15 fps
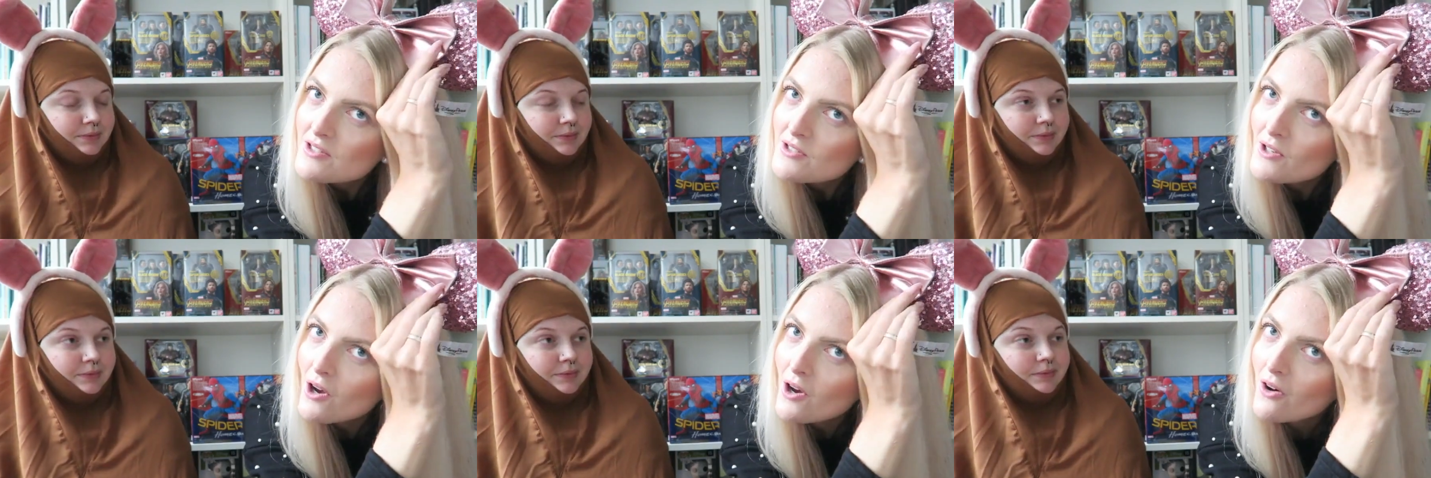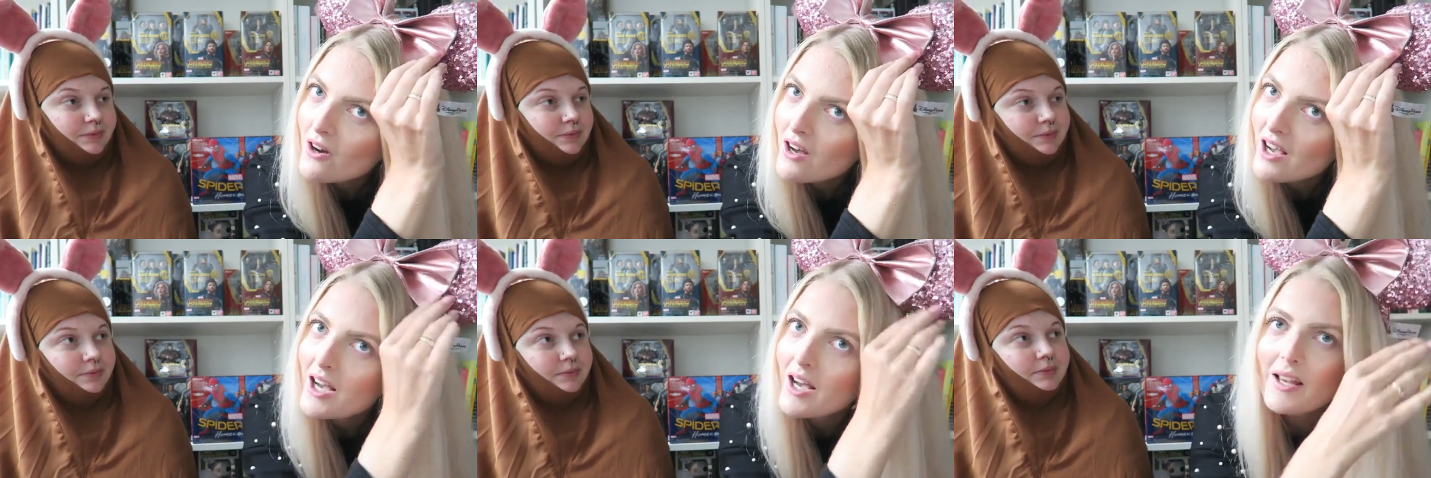Speaker 1: So
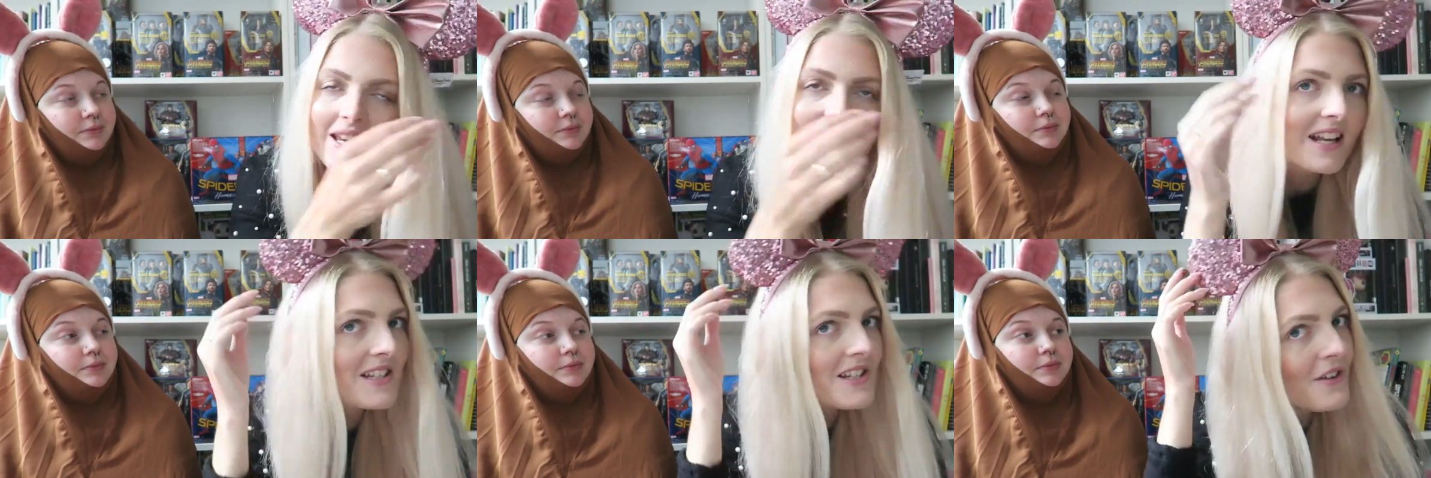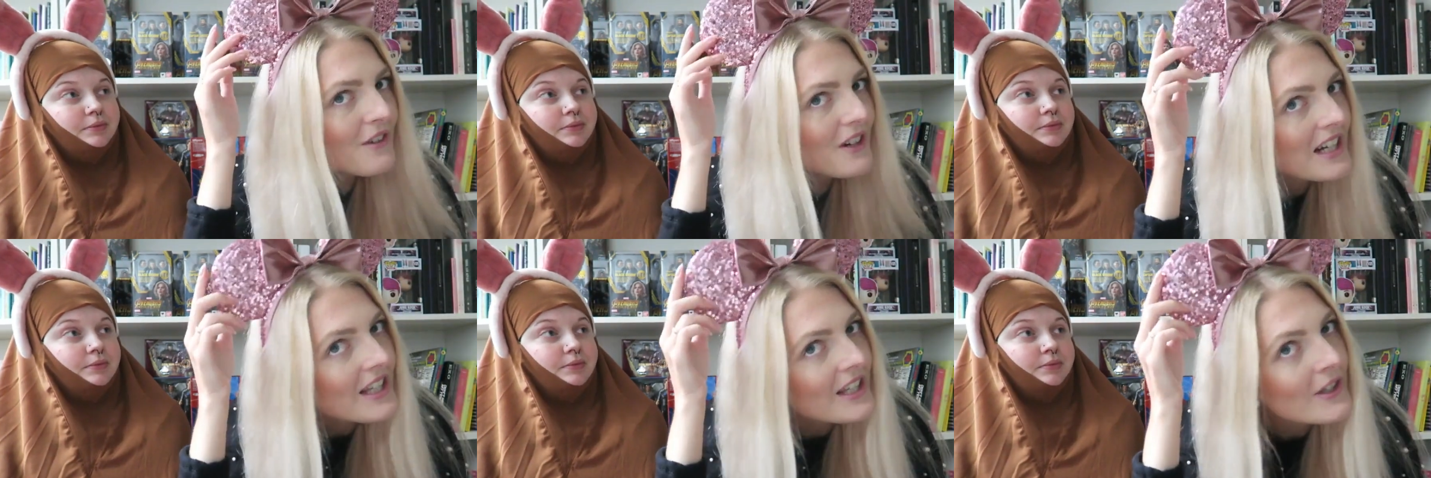uh, yeah, it's a
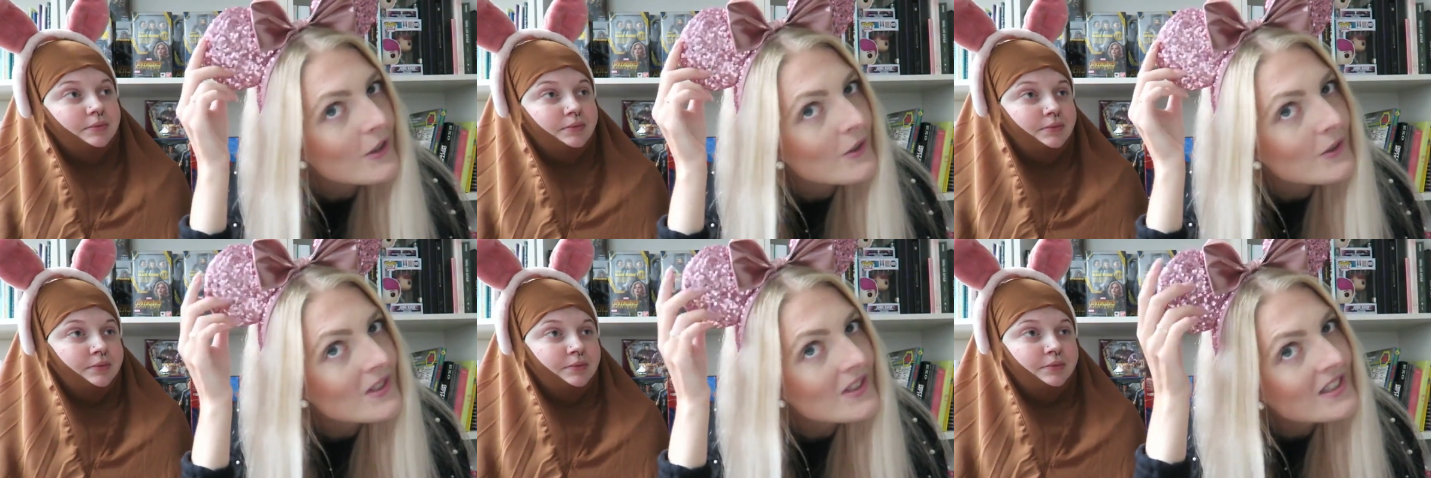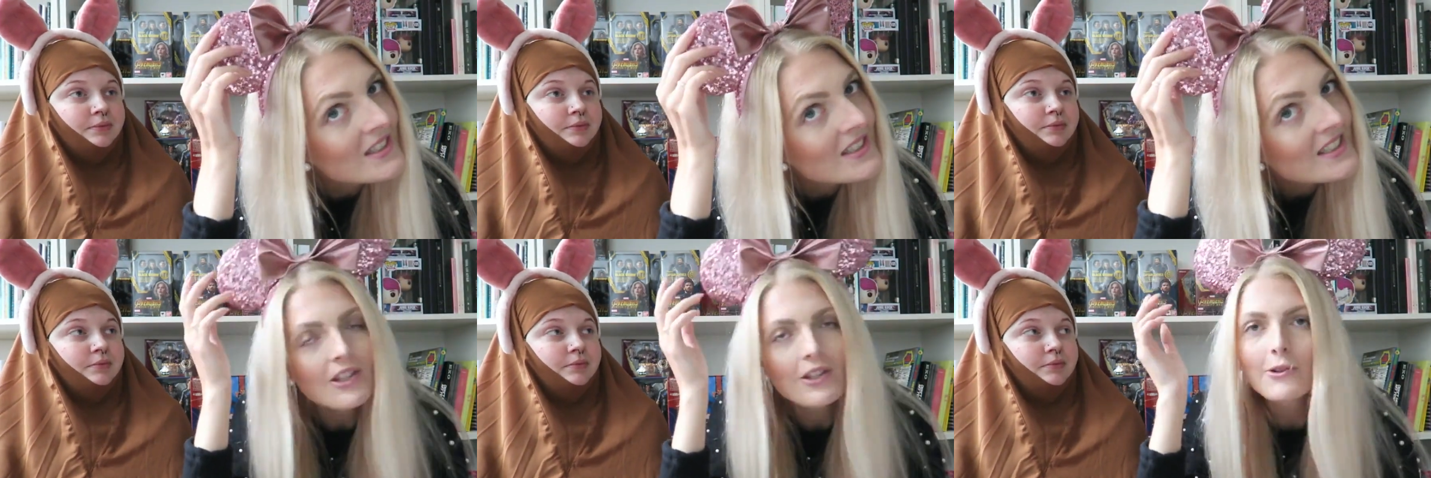really cute,
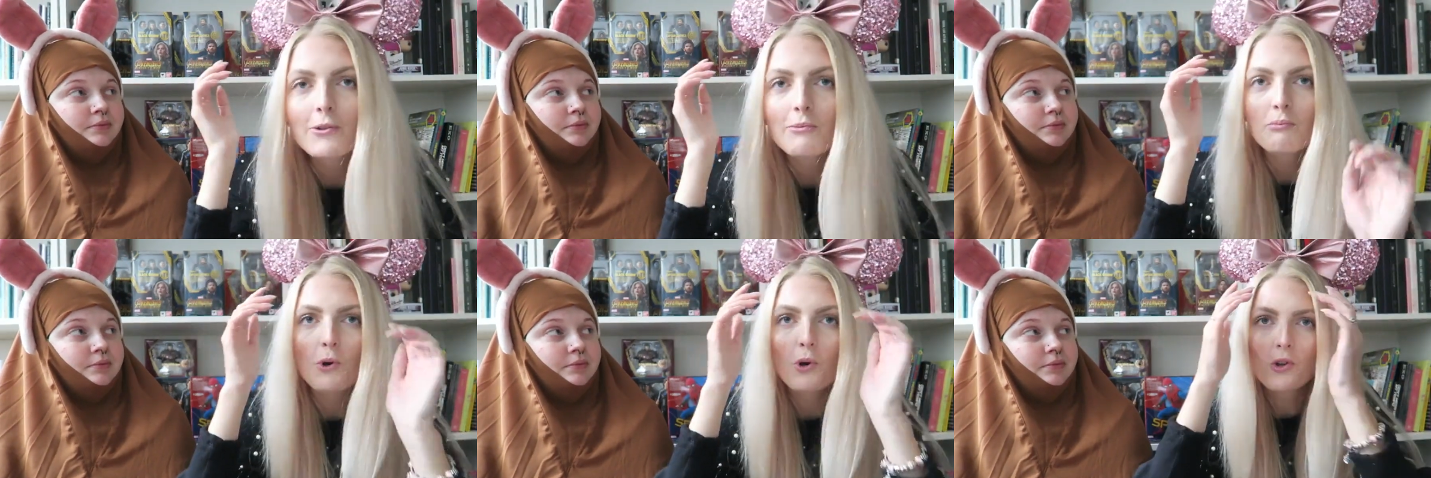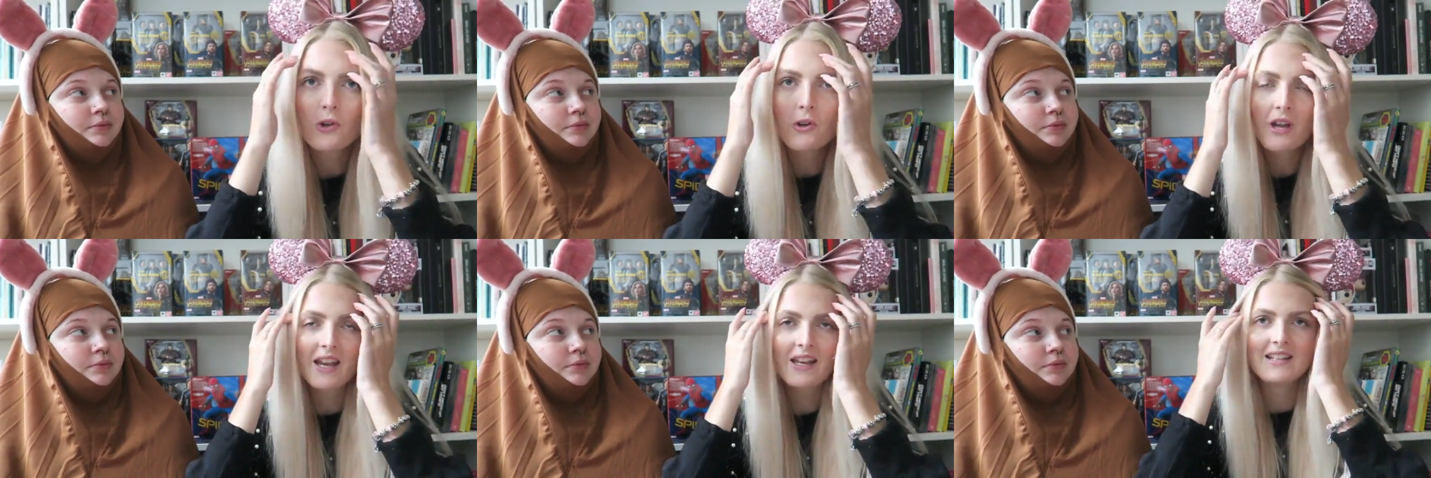cute
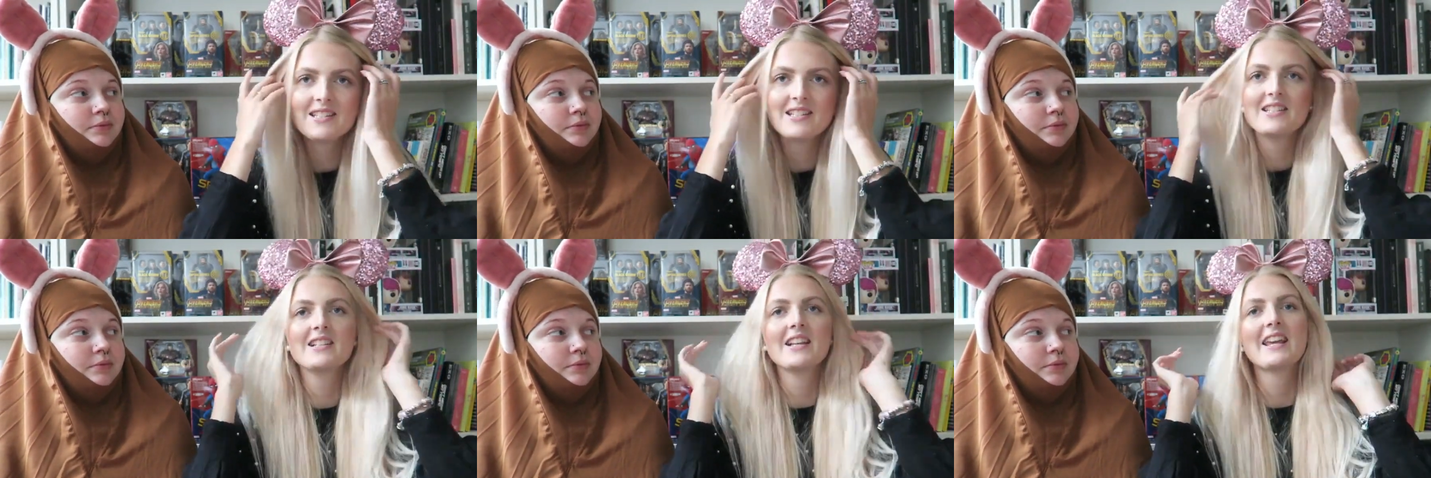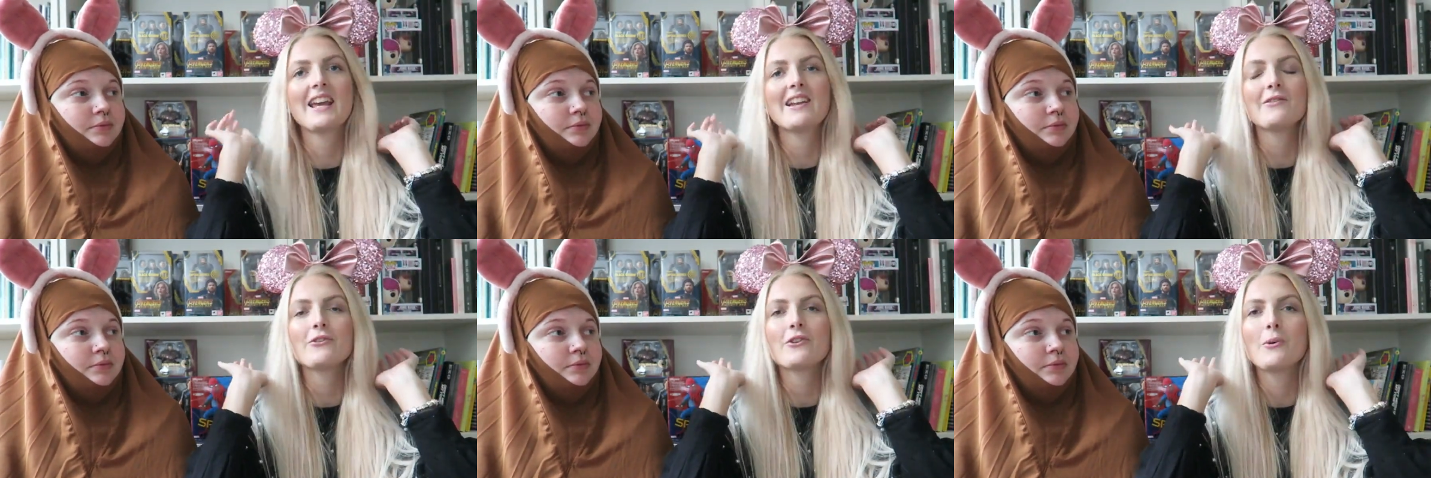model, and this is
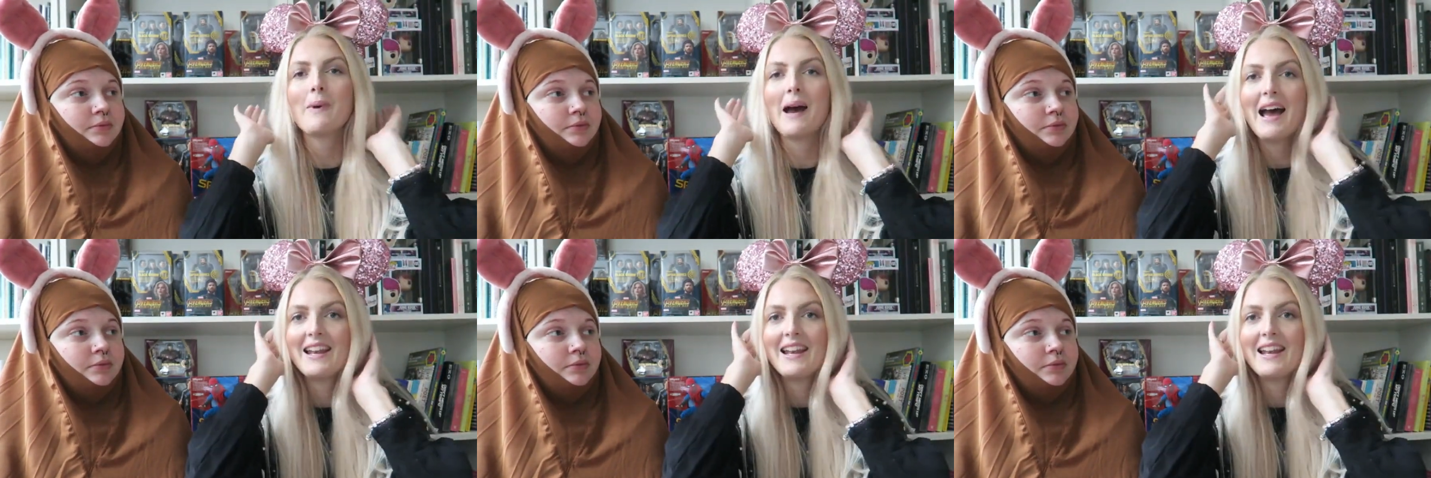again from